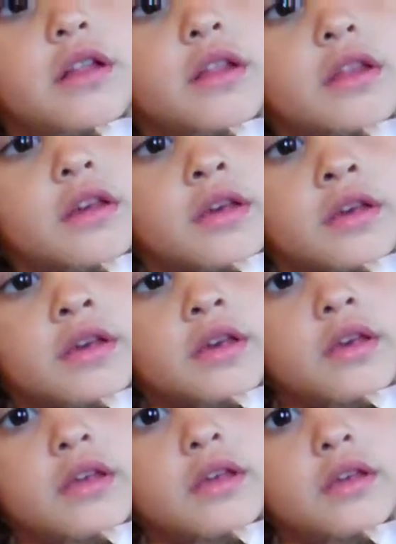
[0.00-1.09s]

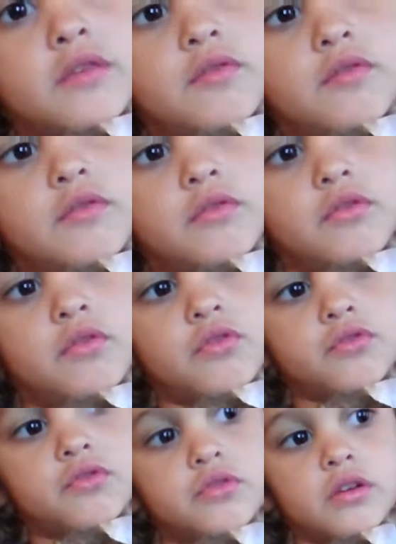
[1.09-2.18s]

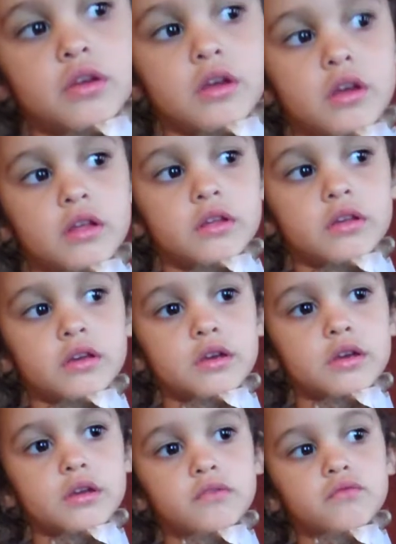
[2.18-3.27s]

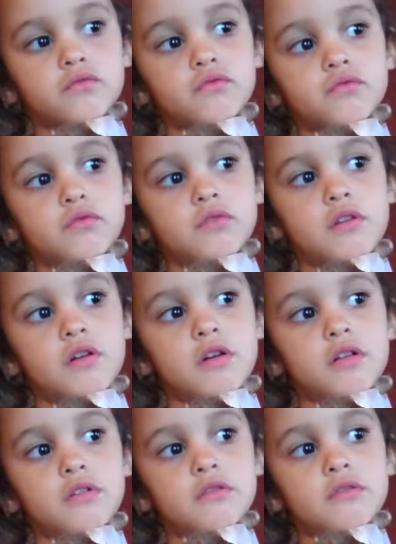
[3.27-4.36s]

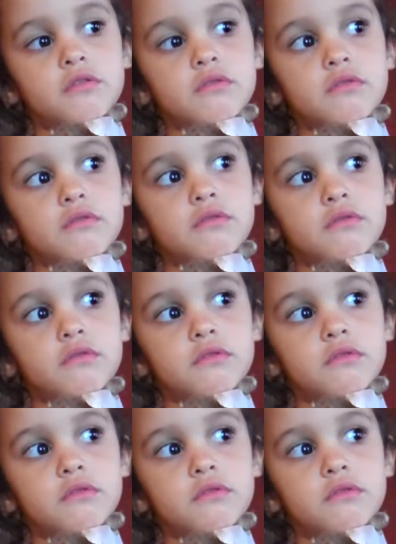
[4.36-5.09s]
No one is speaking in this clip.